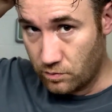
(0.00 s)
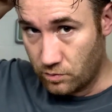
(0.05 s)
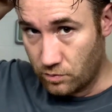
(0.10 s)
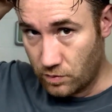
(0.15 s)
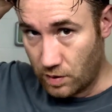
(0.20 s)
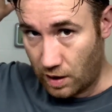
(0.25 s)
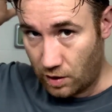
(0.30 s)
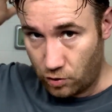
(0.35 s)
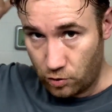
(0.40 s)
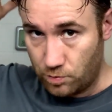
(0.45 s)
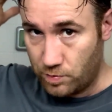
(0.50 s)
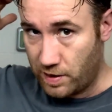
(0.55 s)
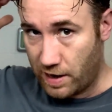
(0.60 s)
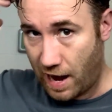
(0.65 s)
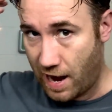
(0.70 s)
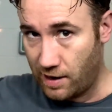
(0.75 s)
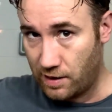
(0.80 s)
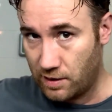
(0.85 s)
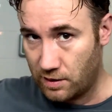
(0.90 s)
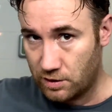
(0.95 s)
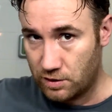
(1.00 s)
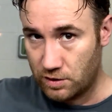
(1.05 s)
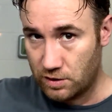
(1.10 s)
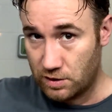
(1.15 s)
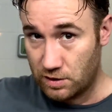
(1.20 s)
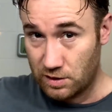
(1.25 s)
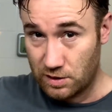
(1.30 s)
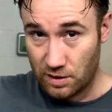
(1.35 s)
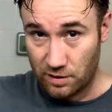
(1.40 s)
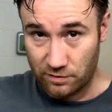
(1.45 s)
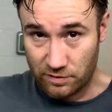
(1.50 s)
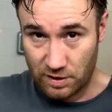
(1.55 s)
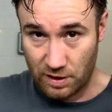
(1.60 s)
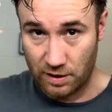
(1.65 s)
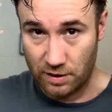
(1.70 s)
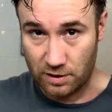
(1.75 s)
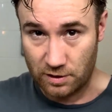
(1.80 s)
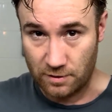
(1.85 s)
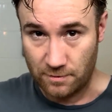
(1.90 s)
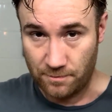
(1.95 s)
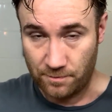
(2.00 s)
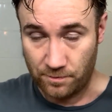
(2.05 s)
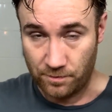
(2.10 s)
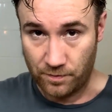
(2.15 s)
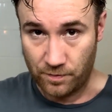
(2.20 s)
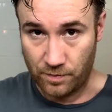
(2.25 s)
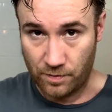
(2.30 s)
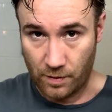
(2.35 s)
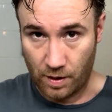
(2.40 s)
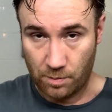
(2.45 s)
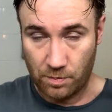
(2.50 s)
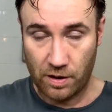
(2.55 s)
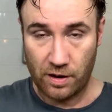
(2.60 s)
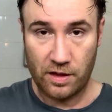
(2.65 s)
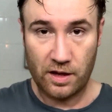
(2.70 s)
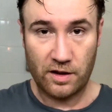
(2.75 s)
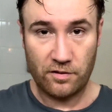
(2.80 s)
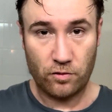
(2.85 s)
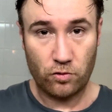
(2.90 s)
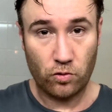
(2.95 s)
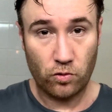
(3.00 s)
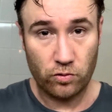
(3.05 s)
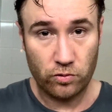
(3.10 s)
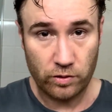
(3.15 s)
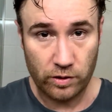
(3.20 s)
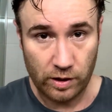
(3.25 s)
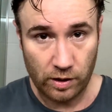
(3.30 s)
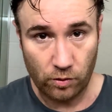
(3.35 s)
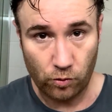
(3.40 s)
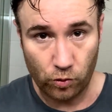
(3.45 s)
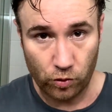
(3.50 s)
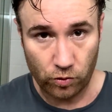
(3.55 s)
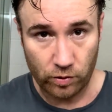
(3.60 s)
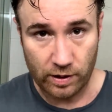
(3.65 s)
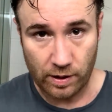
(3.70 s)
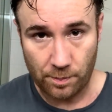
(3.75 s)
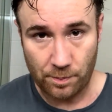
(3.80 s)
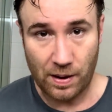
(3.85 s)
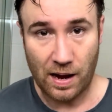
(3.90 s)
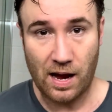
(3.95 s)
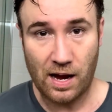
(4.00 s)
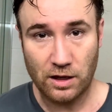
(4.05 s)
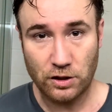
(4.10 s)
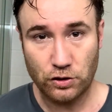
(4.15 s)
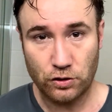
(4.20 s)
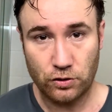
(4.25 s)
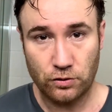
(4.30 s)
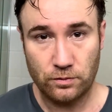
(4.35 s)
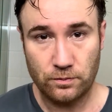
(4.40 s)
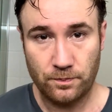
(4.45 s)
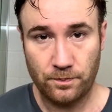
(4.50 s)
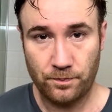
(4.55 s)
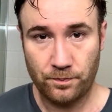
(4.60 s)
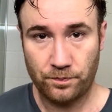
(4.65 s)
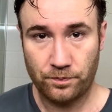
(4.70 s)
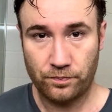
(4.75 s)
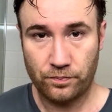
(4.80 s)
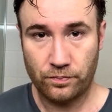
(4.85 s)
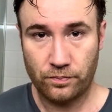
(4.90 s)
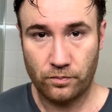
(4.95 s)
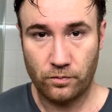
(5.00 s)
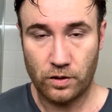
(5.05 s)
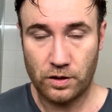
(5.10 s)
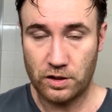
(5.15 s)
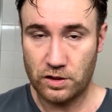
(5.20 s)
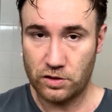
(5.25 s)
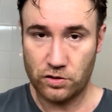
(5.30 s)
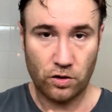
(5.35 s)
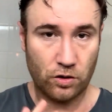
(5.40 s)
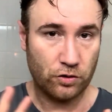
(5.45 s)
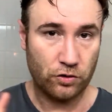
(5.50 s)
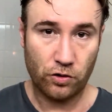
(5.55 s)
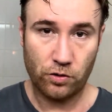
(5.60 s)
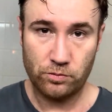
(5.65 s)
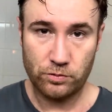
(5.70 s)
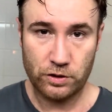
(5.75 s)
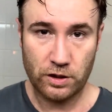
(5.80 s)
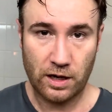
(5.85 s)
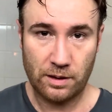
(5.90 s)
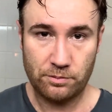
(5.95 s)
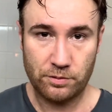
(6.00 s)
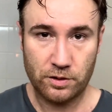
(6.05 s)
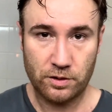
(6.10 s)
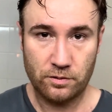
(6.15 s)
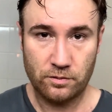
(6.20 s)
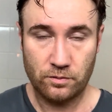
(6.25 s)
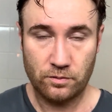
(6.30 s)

it could be 8 inches instead of 6. But I think if you're ordering a partial, which is not dome shaped,